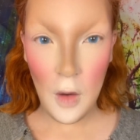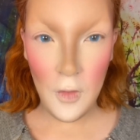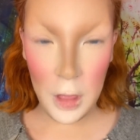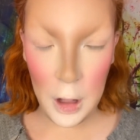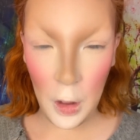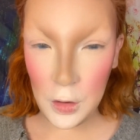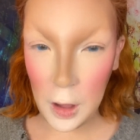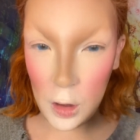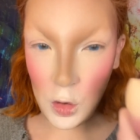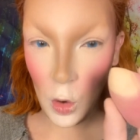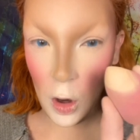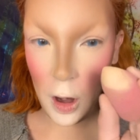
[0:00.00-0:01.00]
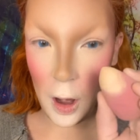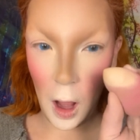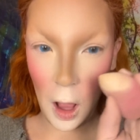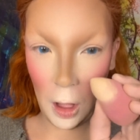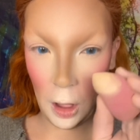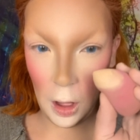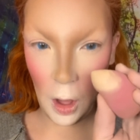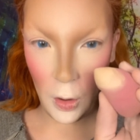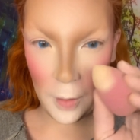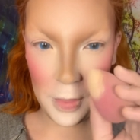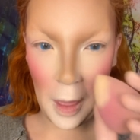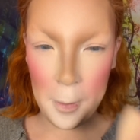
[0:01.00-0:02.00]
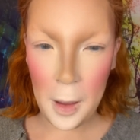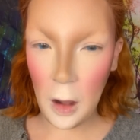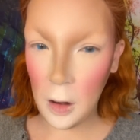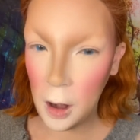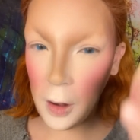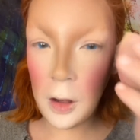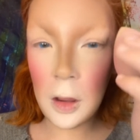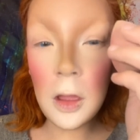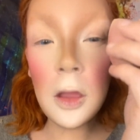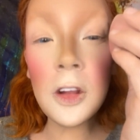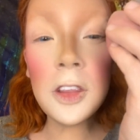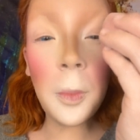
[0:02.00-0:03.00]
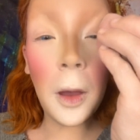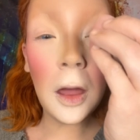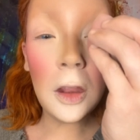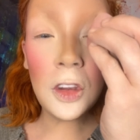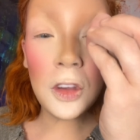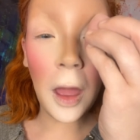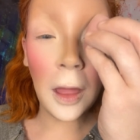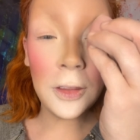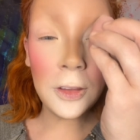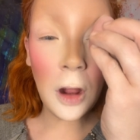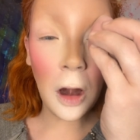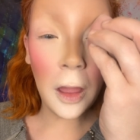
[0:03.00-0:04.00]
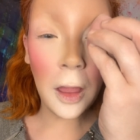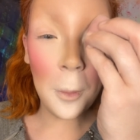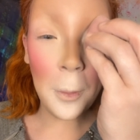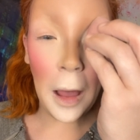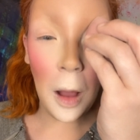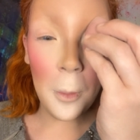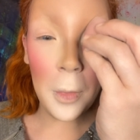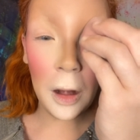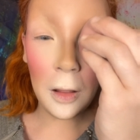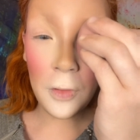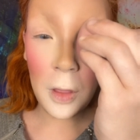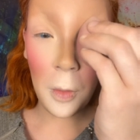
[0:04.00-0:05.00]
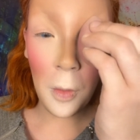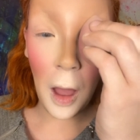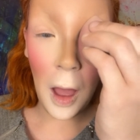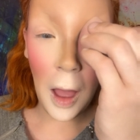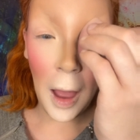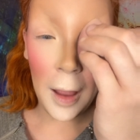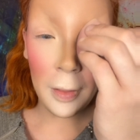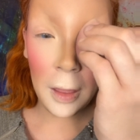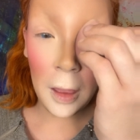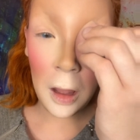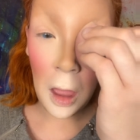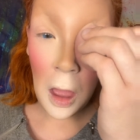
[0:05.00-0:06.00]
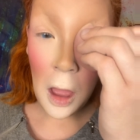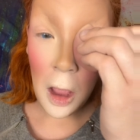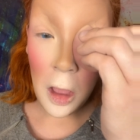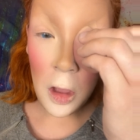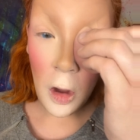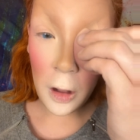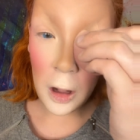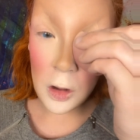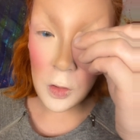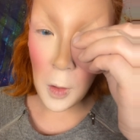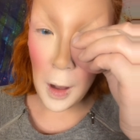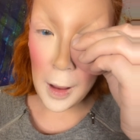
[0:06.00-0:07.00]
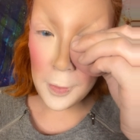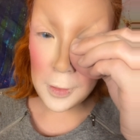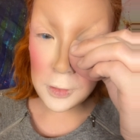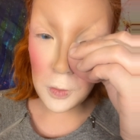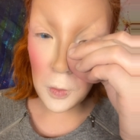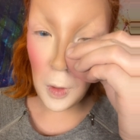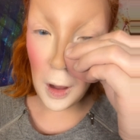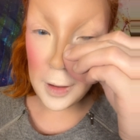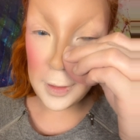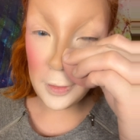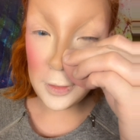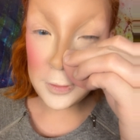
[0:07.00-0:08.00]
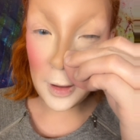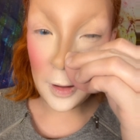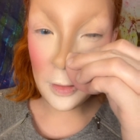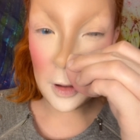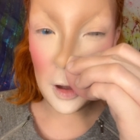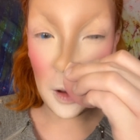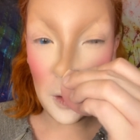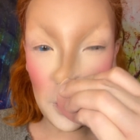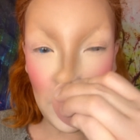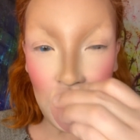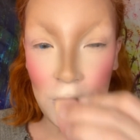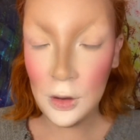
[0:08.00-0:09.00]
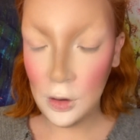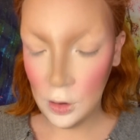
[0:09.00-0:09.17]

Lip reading: The nose contour, load up that powder on your sponge, and starting about middle of the eyelid, you're going to drag this right on the side of the nose.